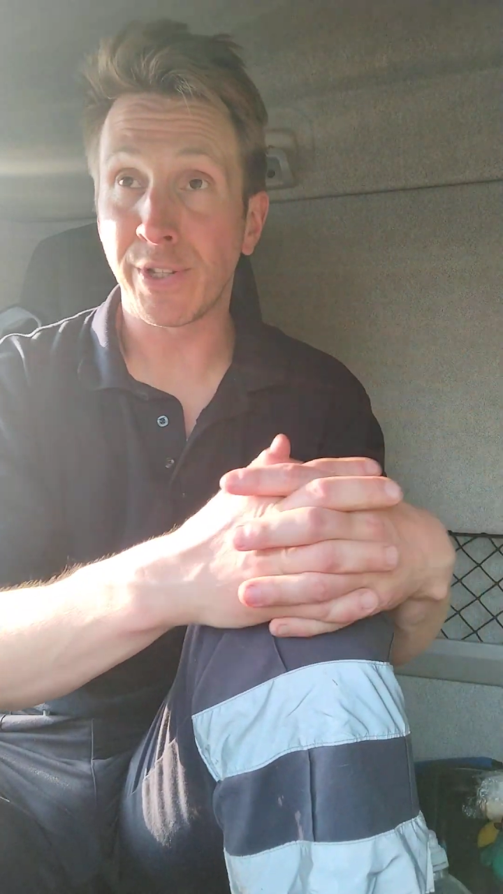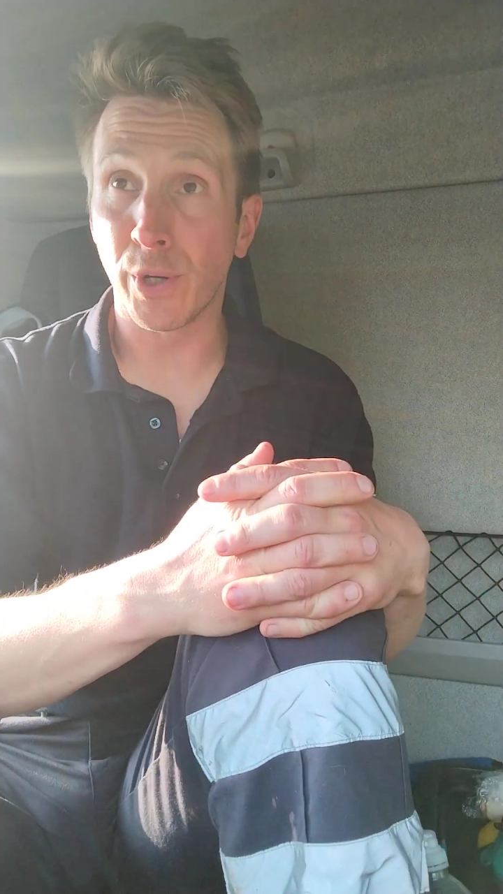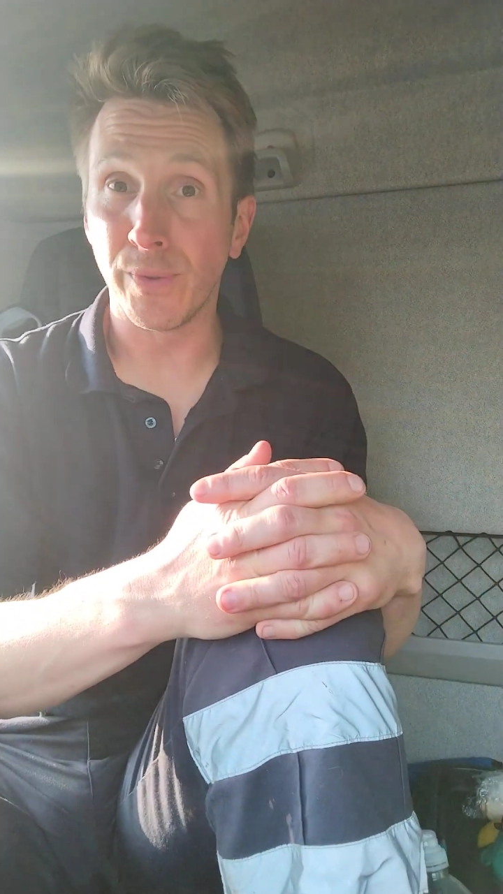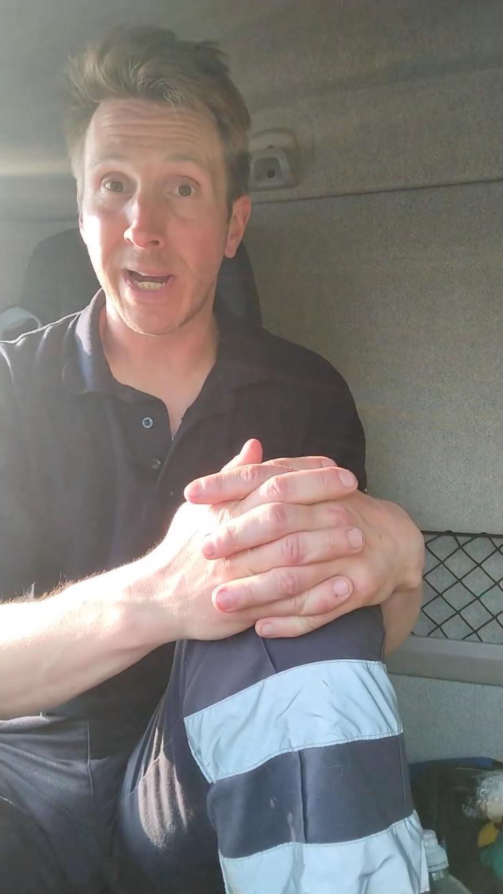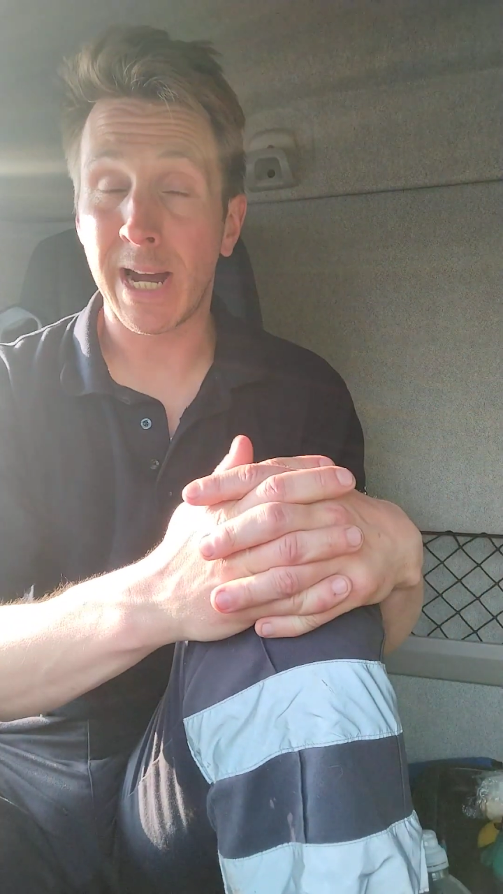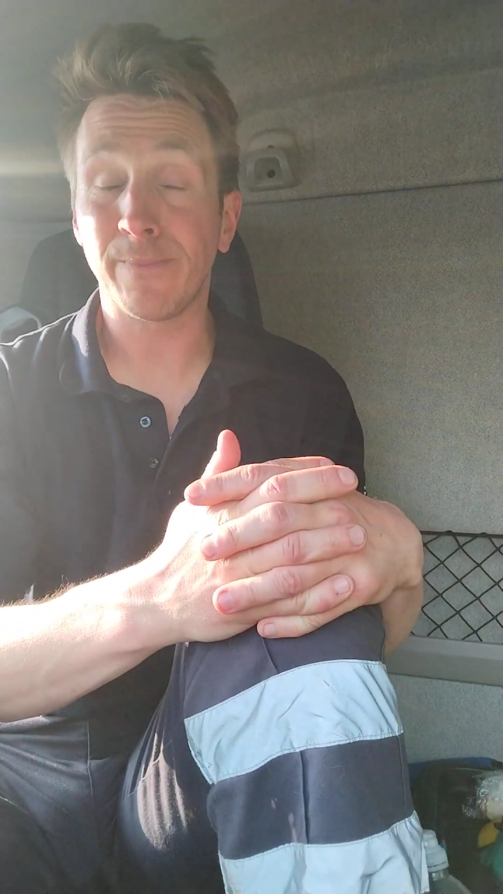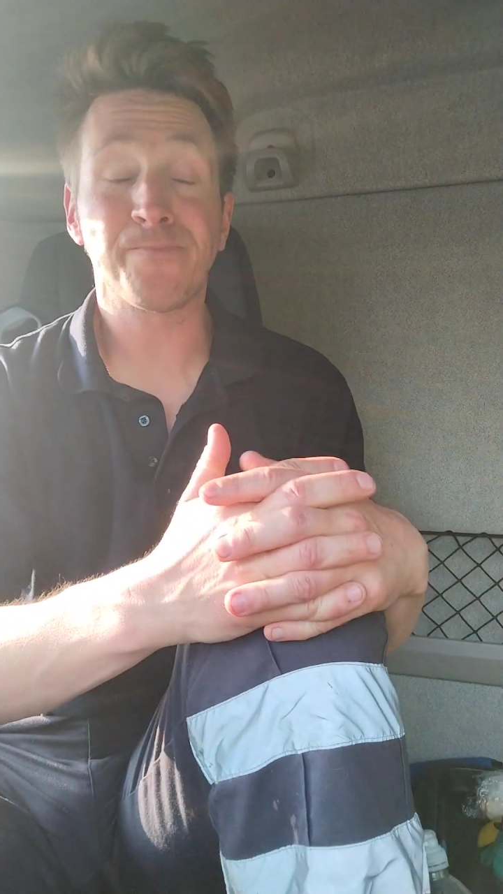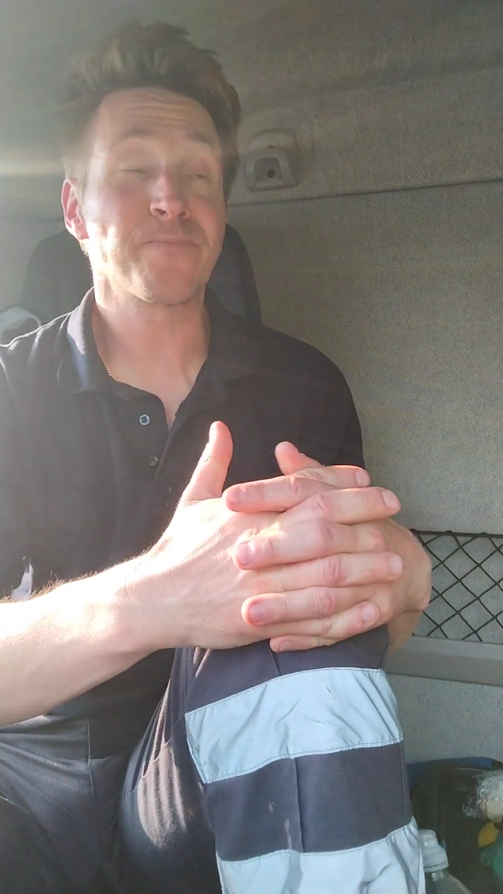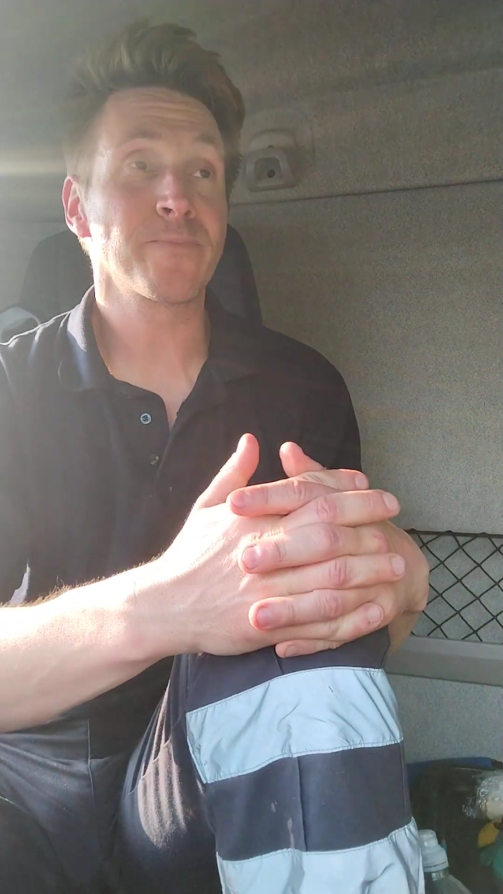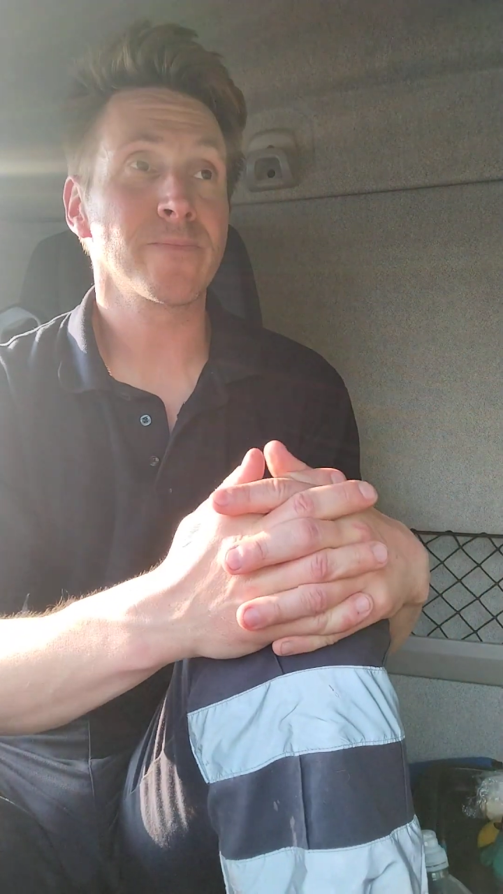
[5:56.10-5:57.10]
done that,
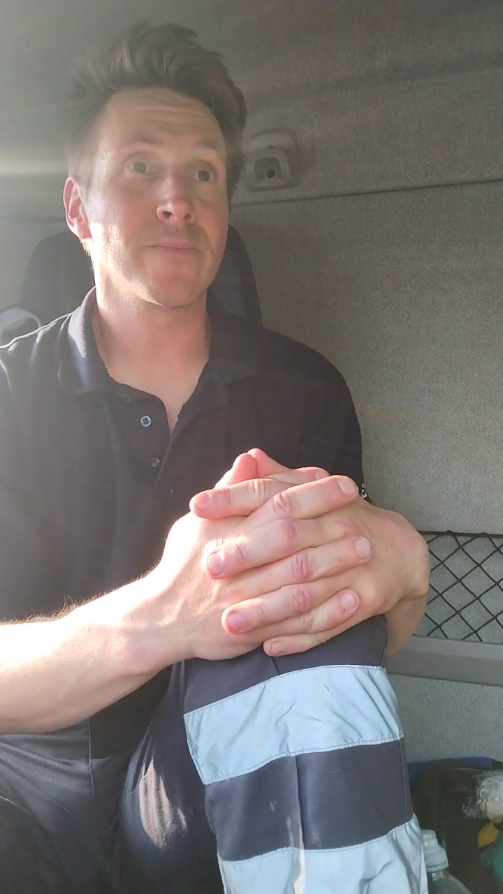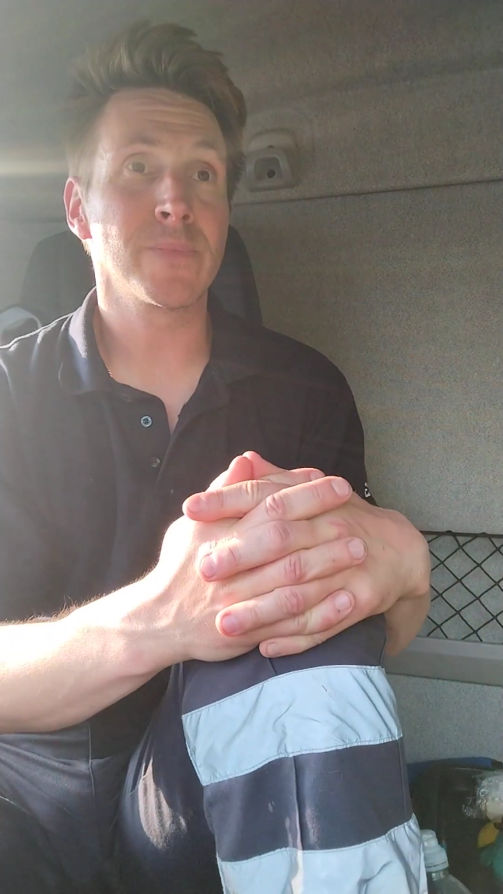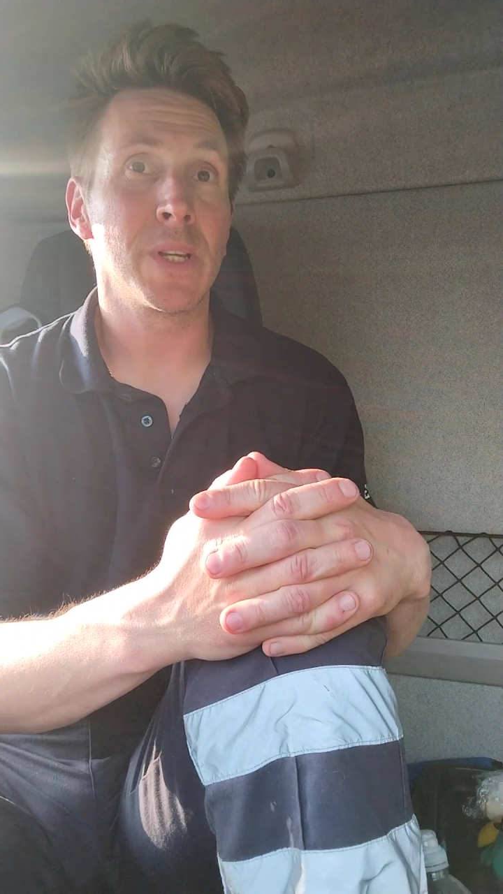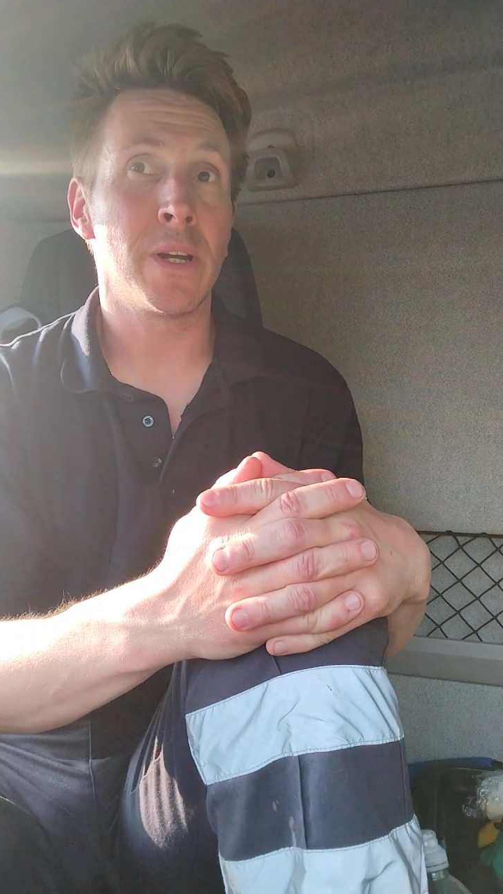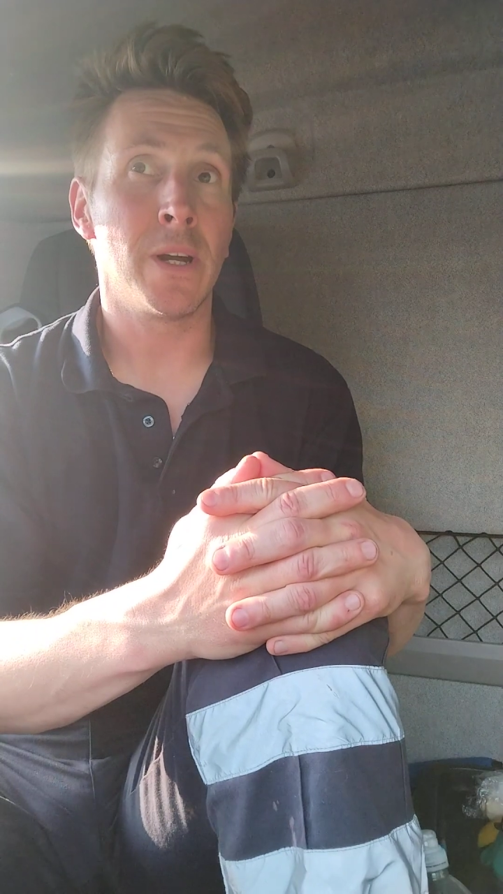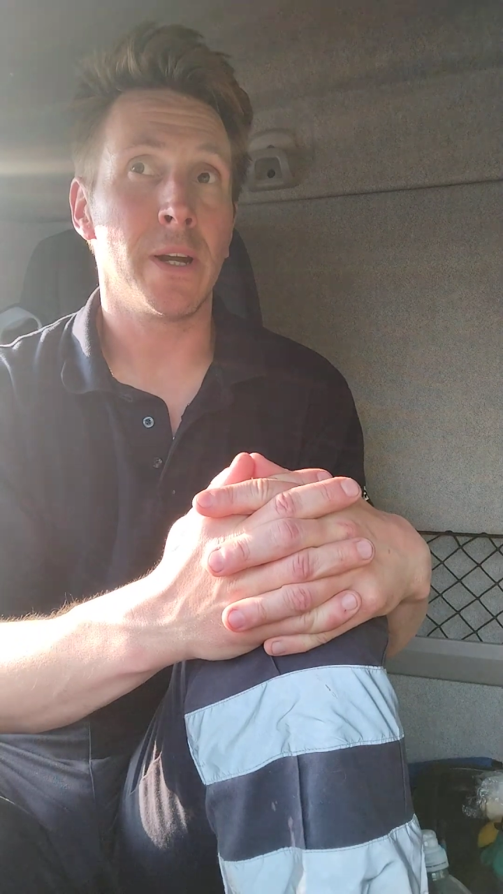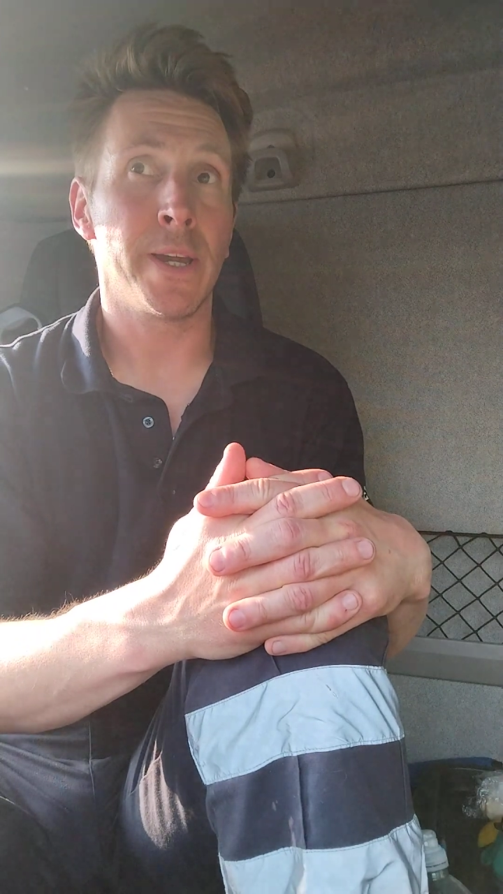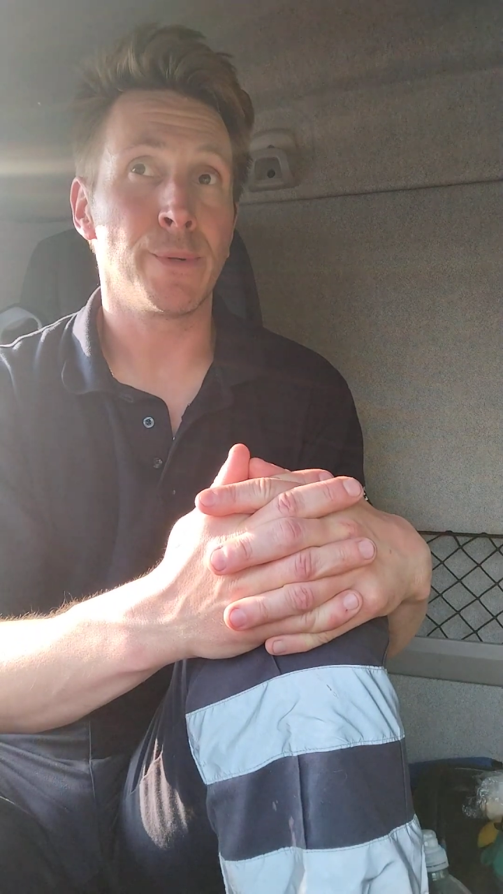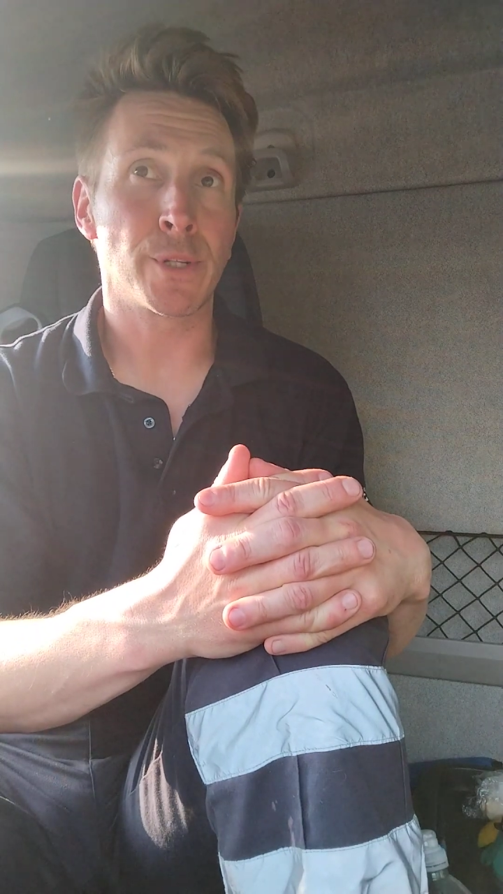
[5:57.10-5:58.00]
it